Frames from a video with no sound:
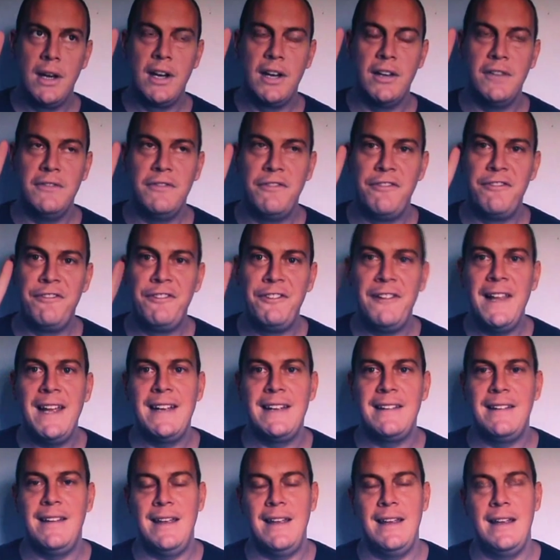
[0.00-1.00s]

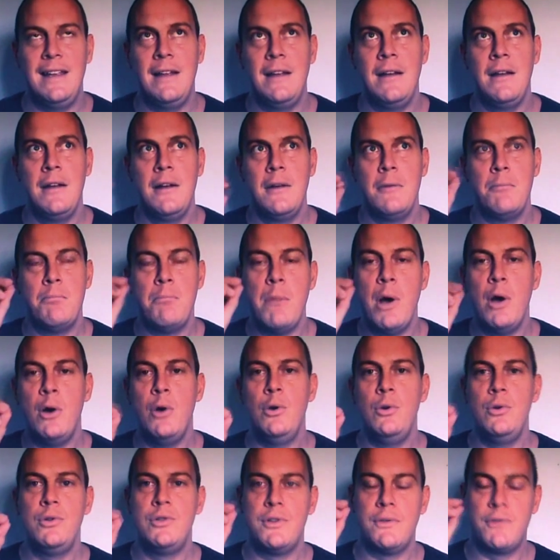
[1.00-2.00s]
conflicting
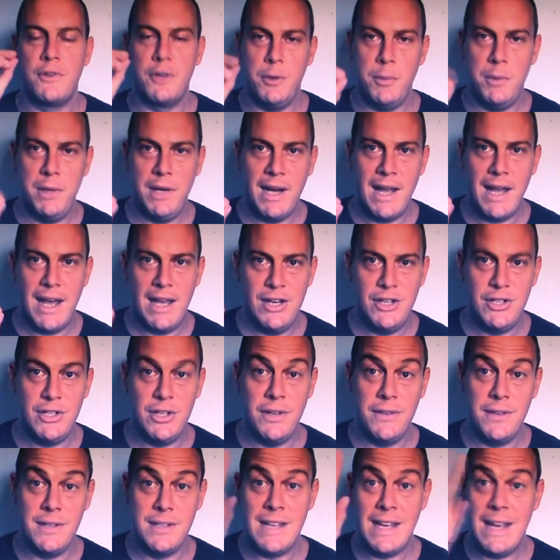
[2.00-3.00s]
modes of communication
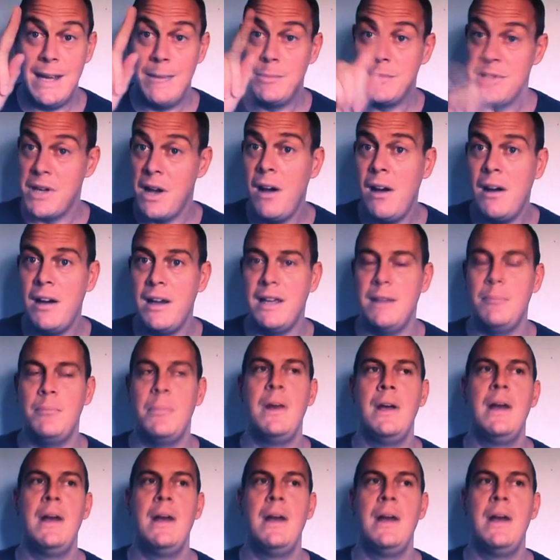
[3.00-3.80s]
at the same time,